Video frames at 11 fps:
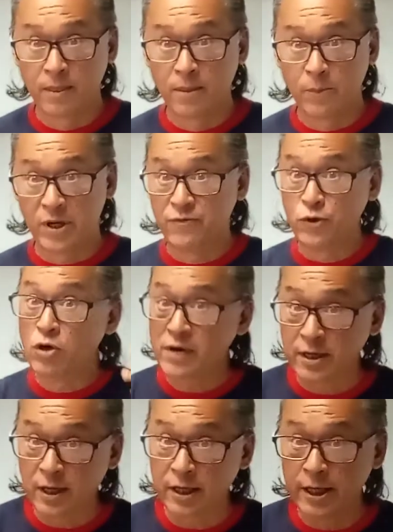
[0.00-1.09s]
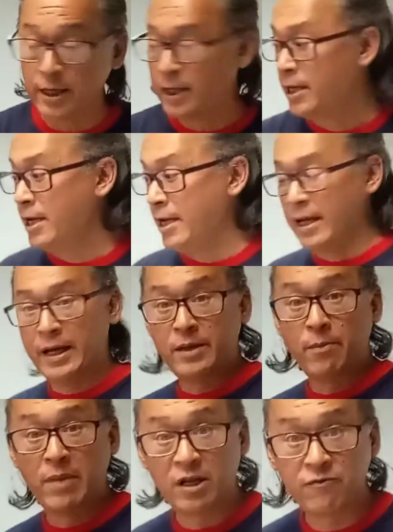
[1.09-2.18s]
But if you're unlucky and a
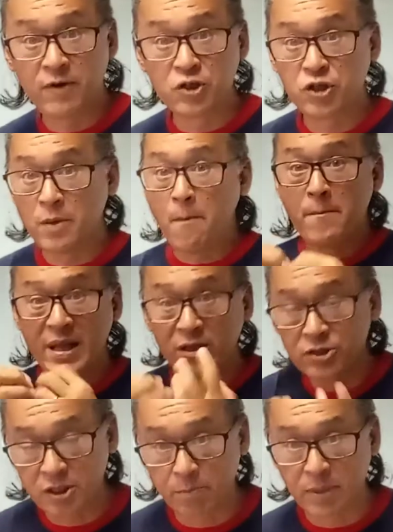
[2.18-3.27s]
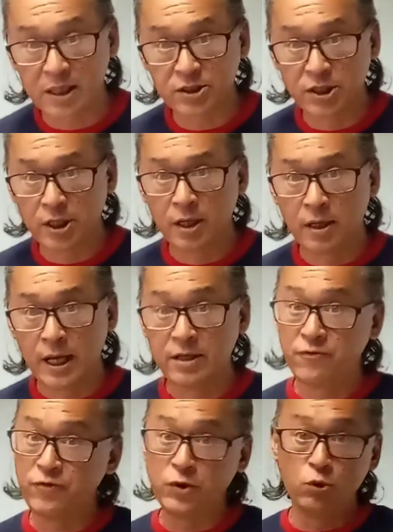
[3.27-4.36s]
malfunction melts the plastic and the
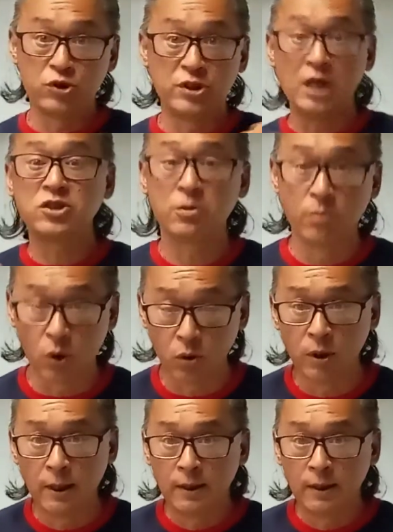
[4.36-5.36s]
fuse doesn't blow,